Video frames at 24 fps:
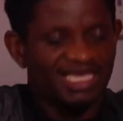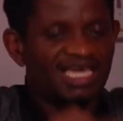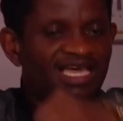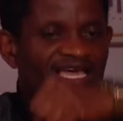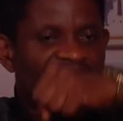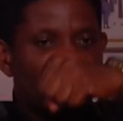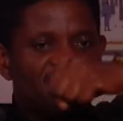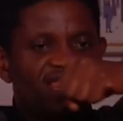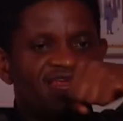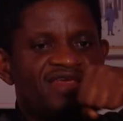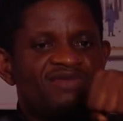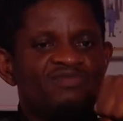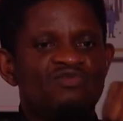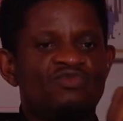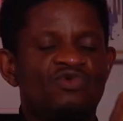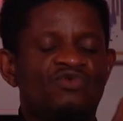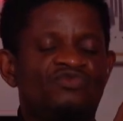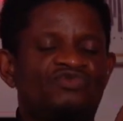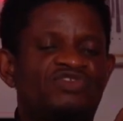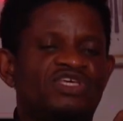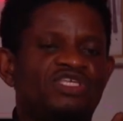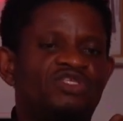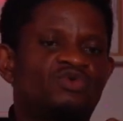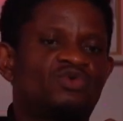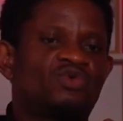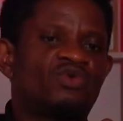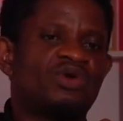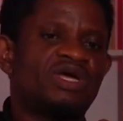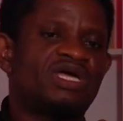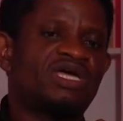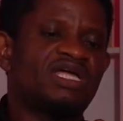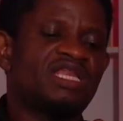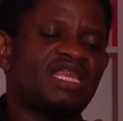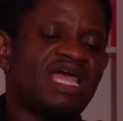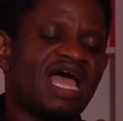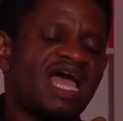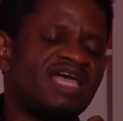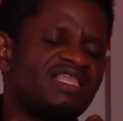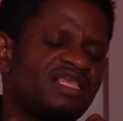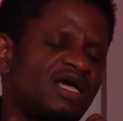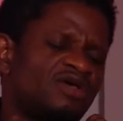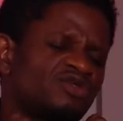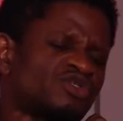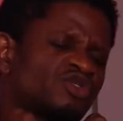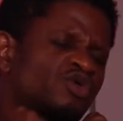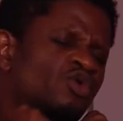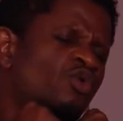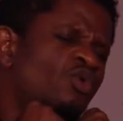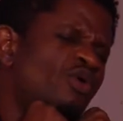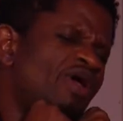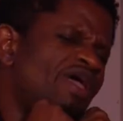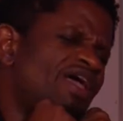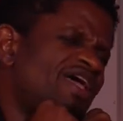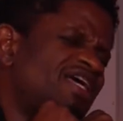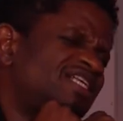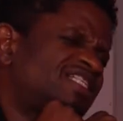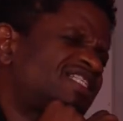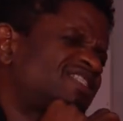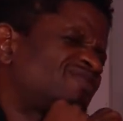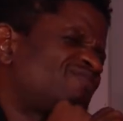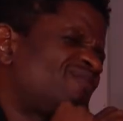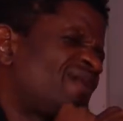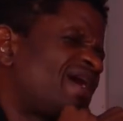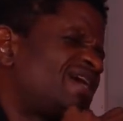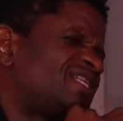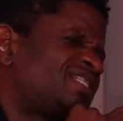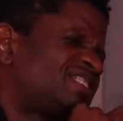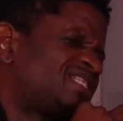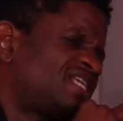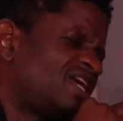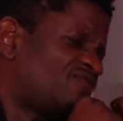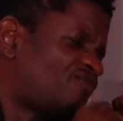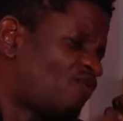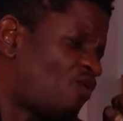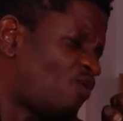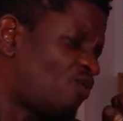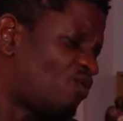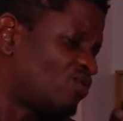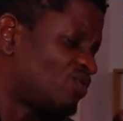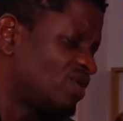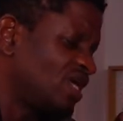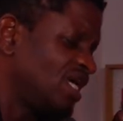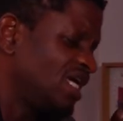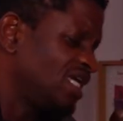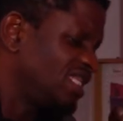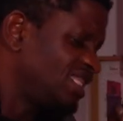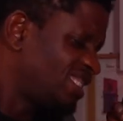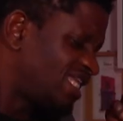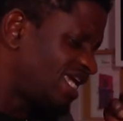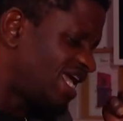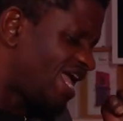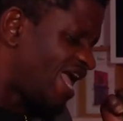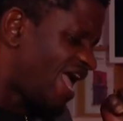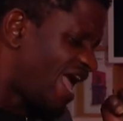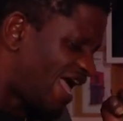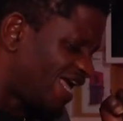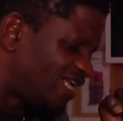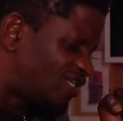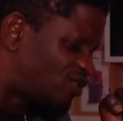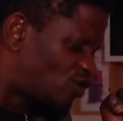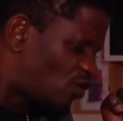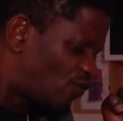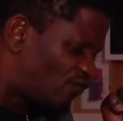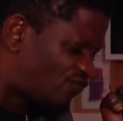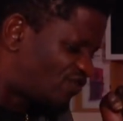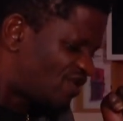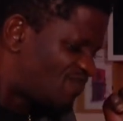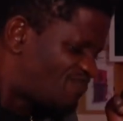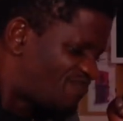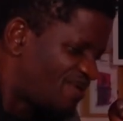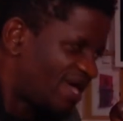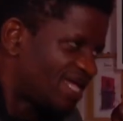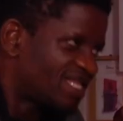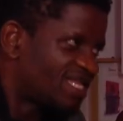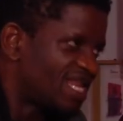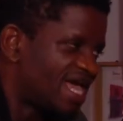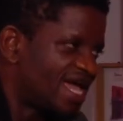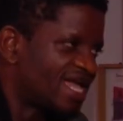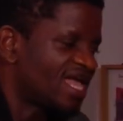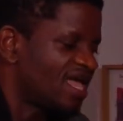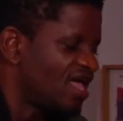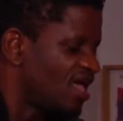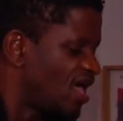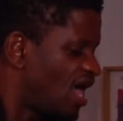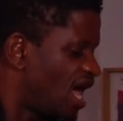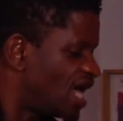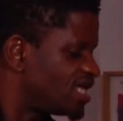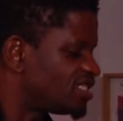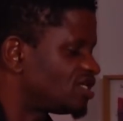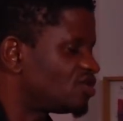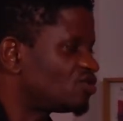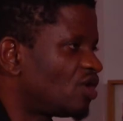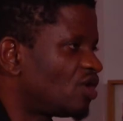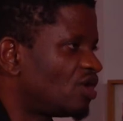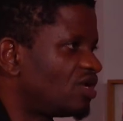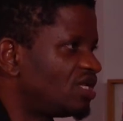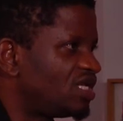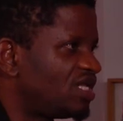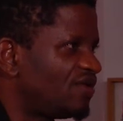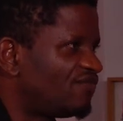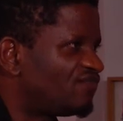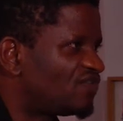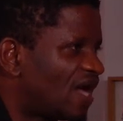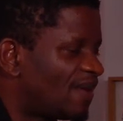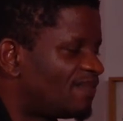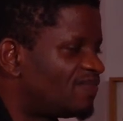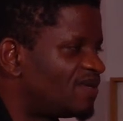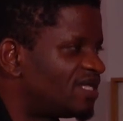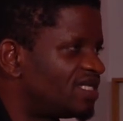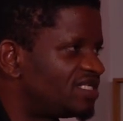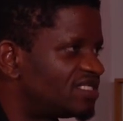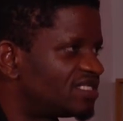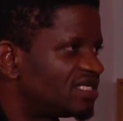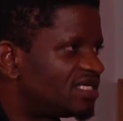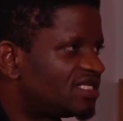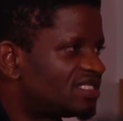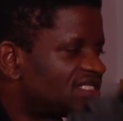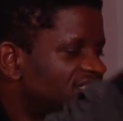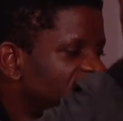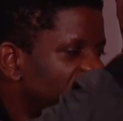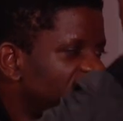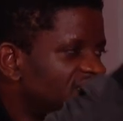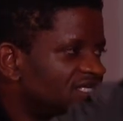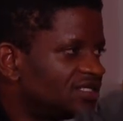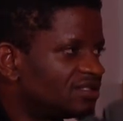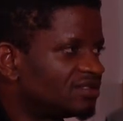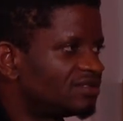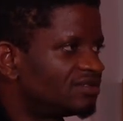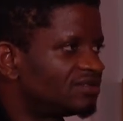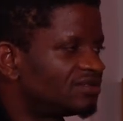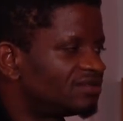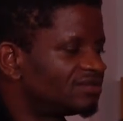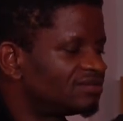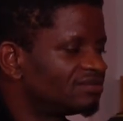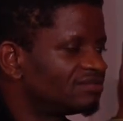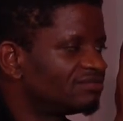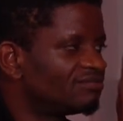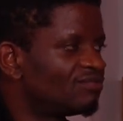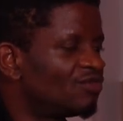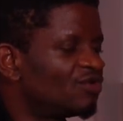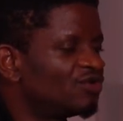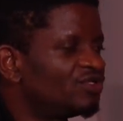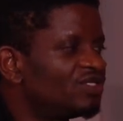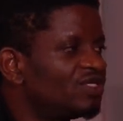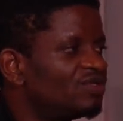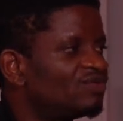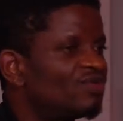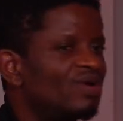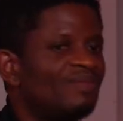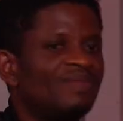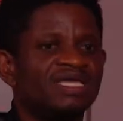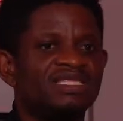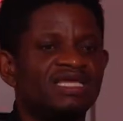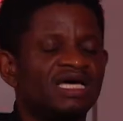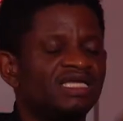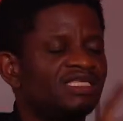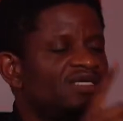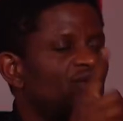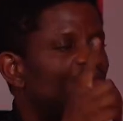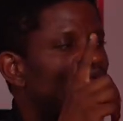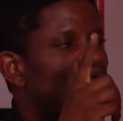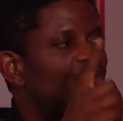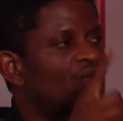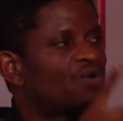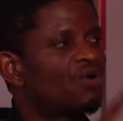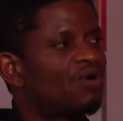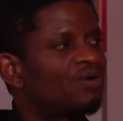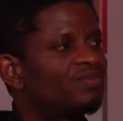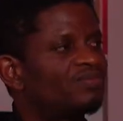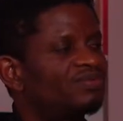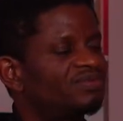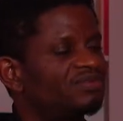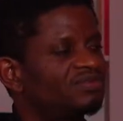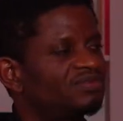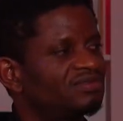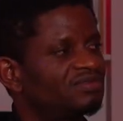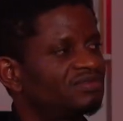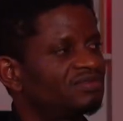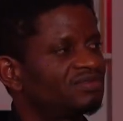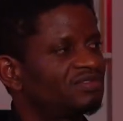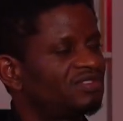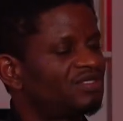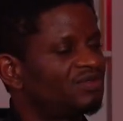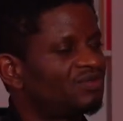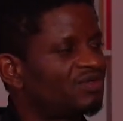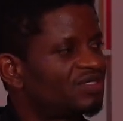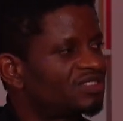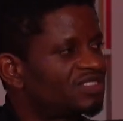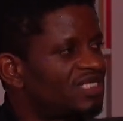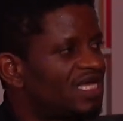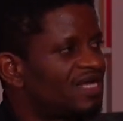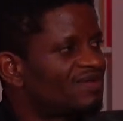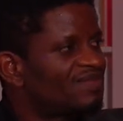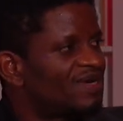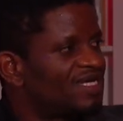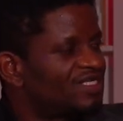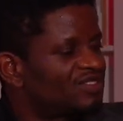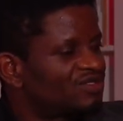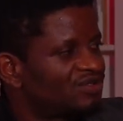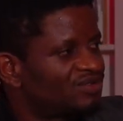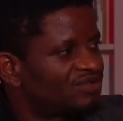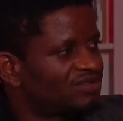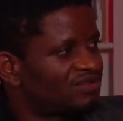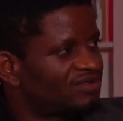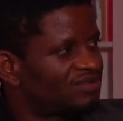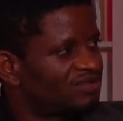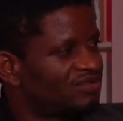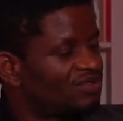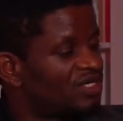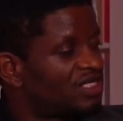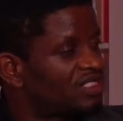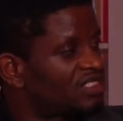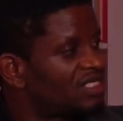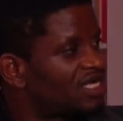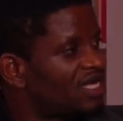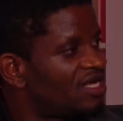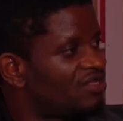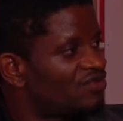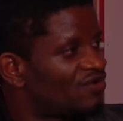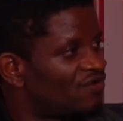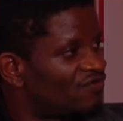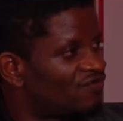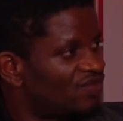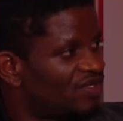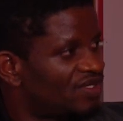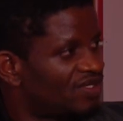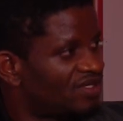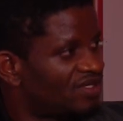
I removed it quickly and I squeezed myself on the edge of the bed. Like I did leave that place till oh, morning. When my daddy woke up, he was like, My son, you are scared of me.